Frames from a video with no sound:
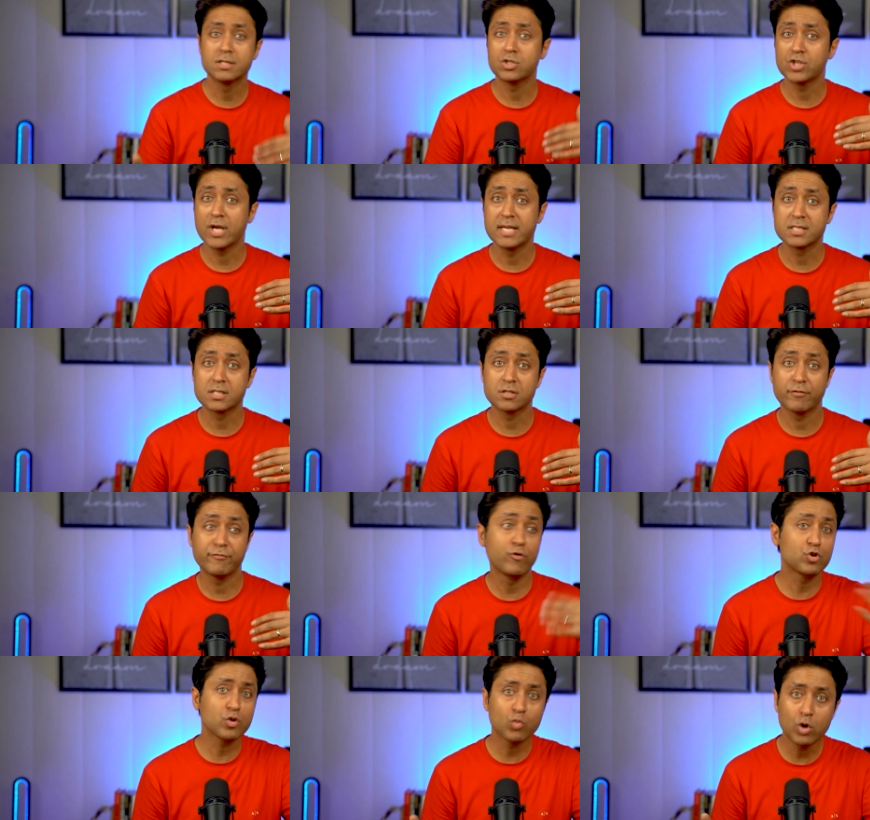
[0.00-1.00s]
such as
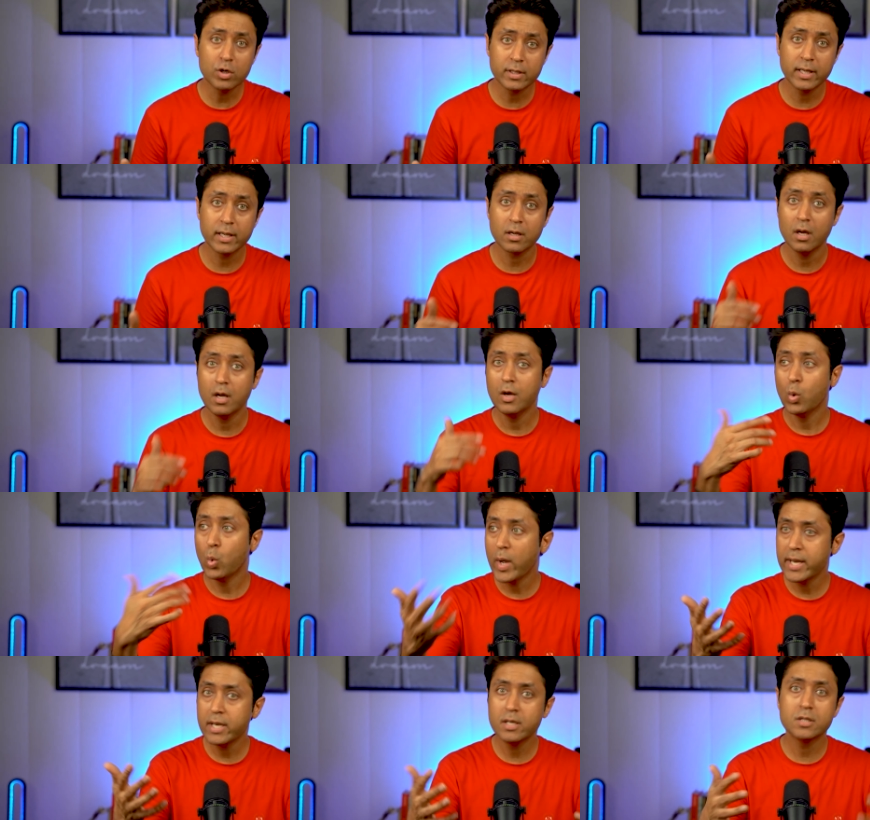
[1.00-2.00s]
photovoltaic,
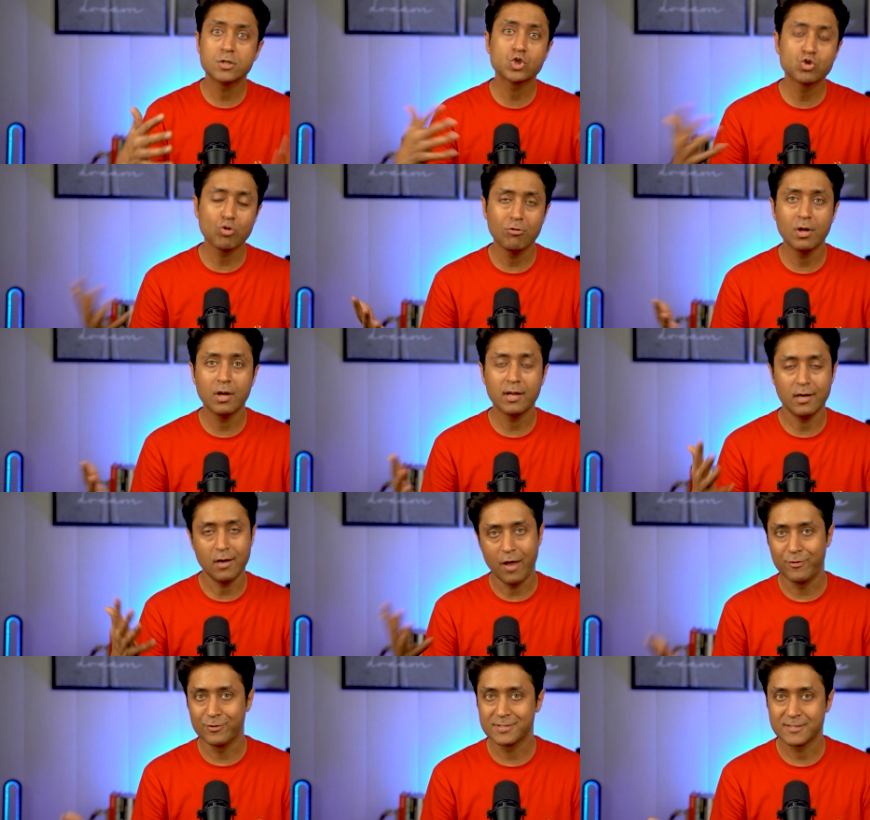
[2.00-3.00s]
wind, solar
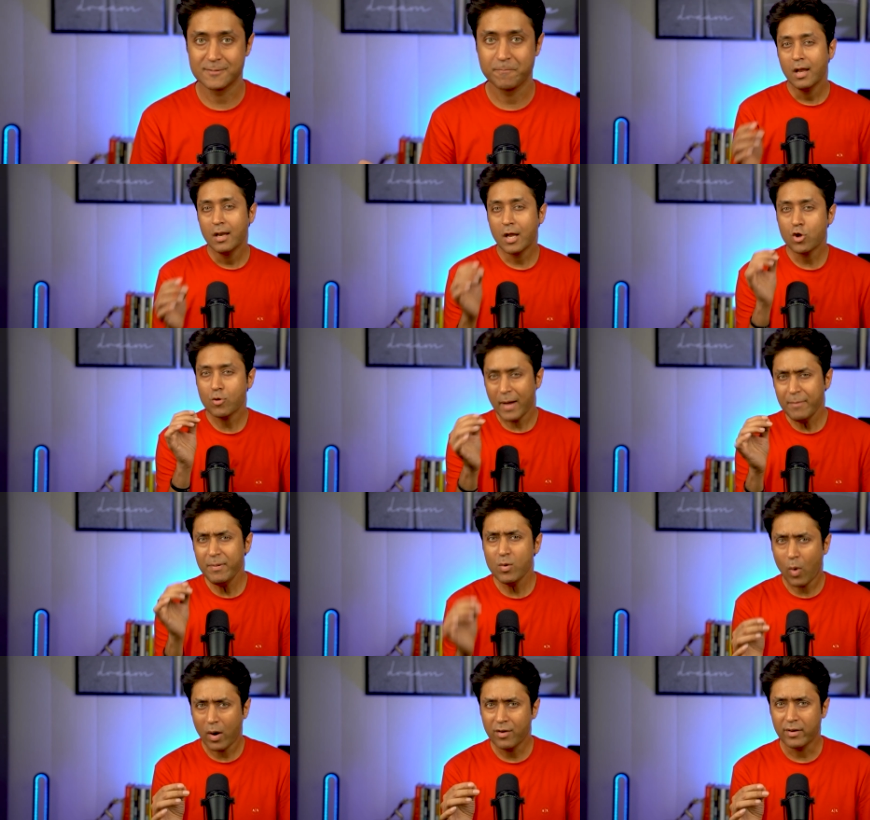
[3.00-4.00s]
and others. Now you might
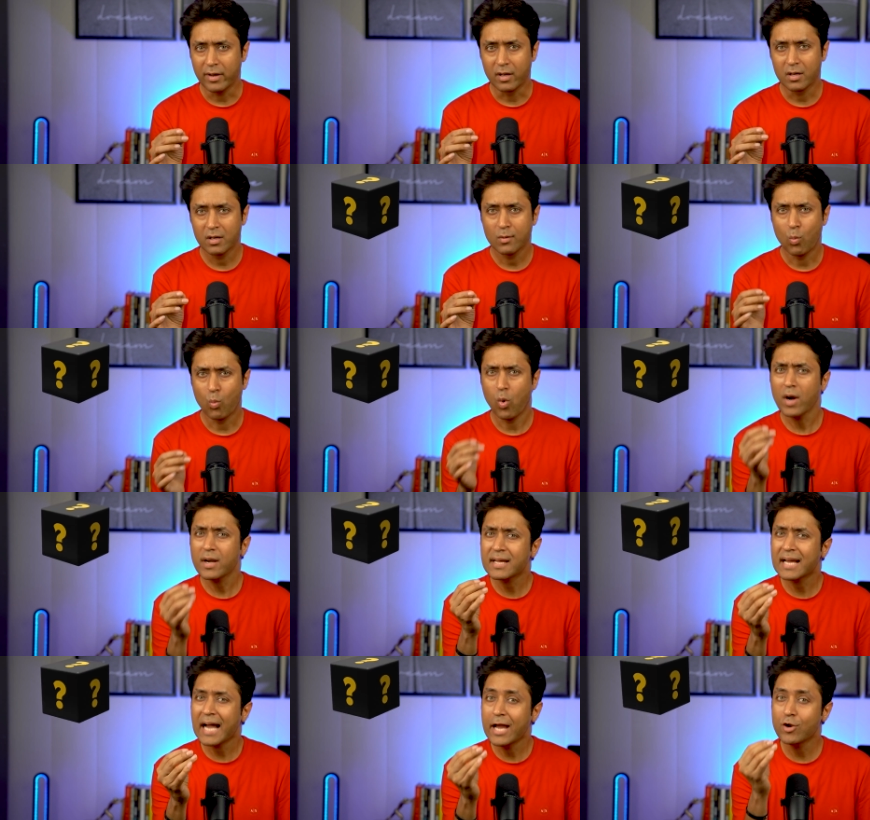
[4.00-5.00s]
be wondering
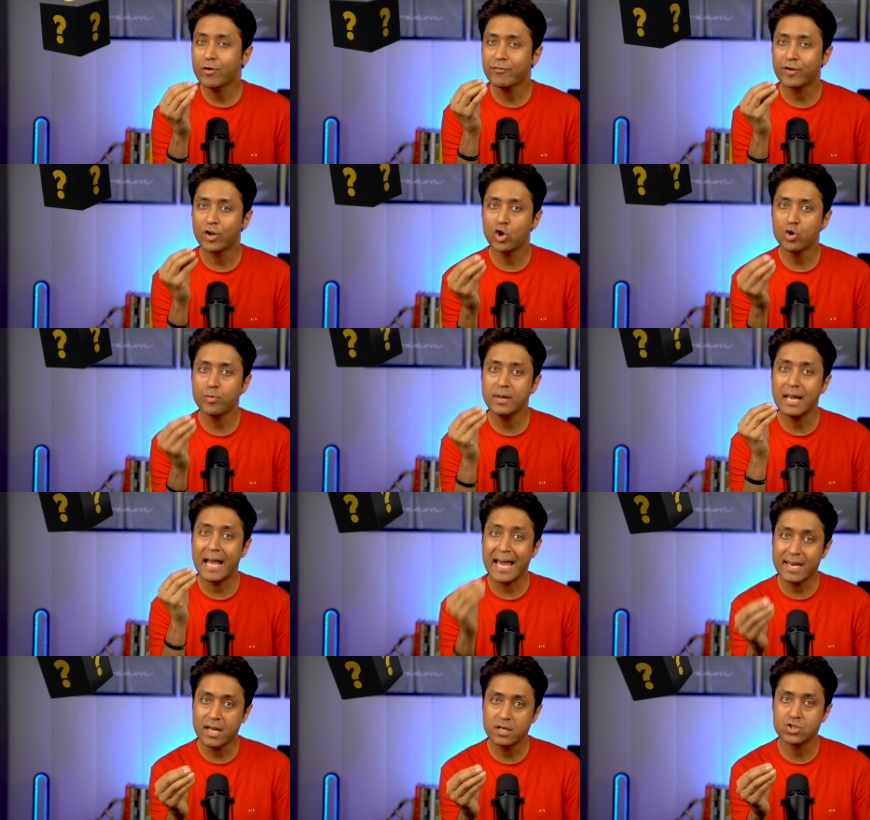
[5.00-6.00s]
what kind of renewable
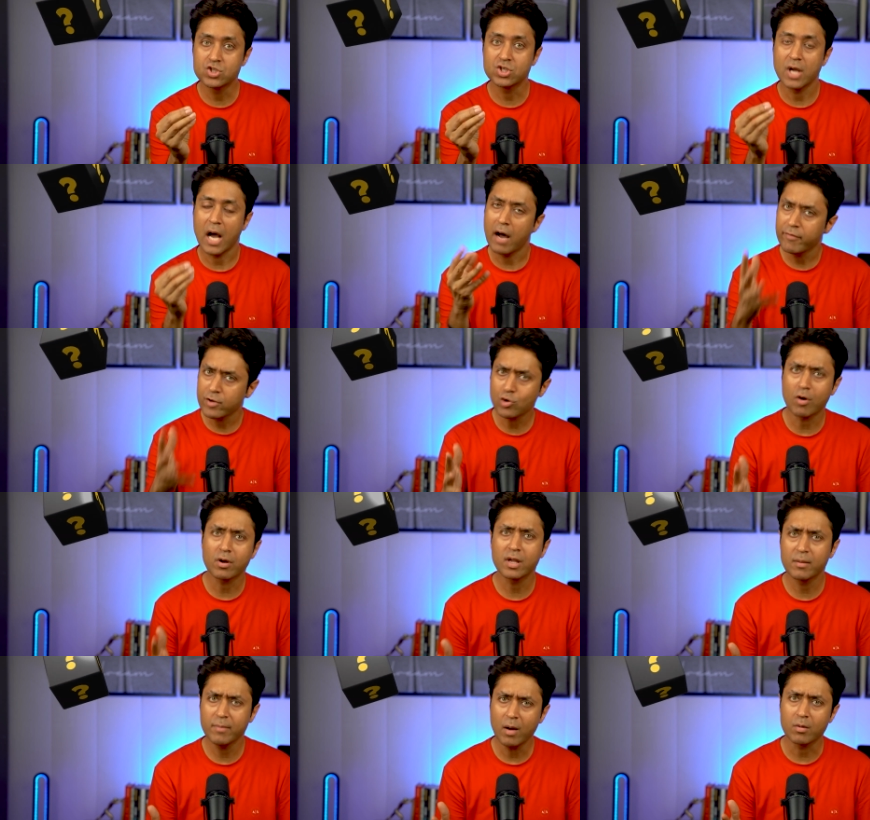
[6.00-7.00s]
energy are we
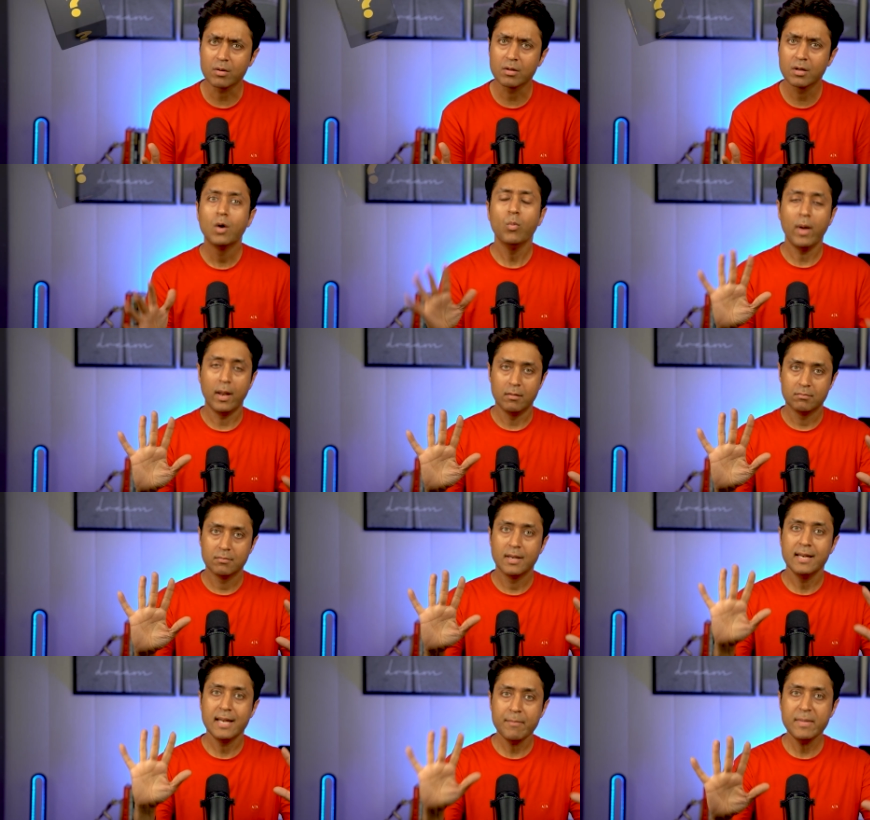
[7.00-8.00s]
talking about? Well,
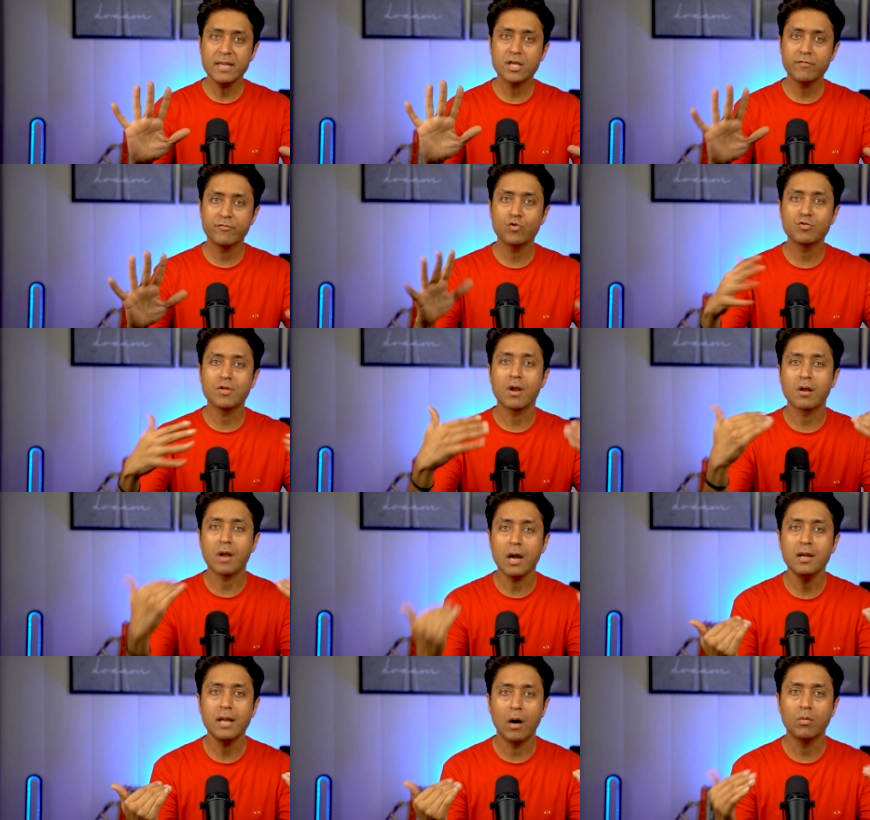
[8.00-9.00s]
let me give you the
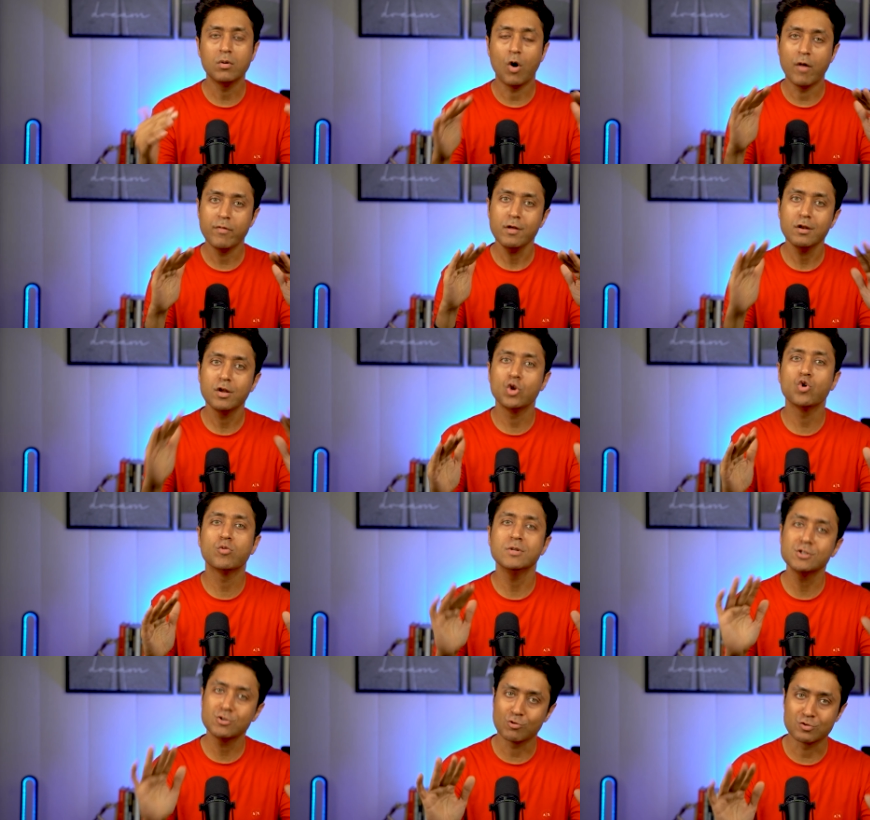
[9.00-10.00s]
rundown on the
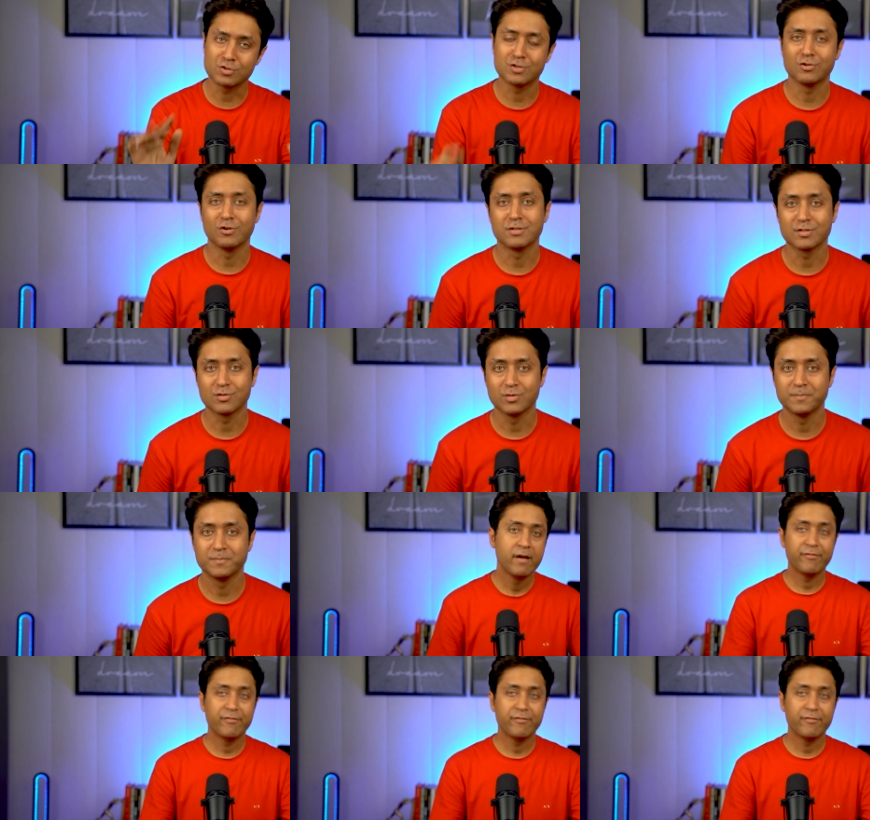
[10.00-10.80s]
renewable sources also.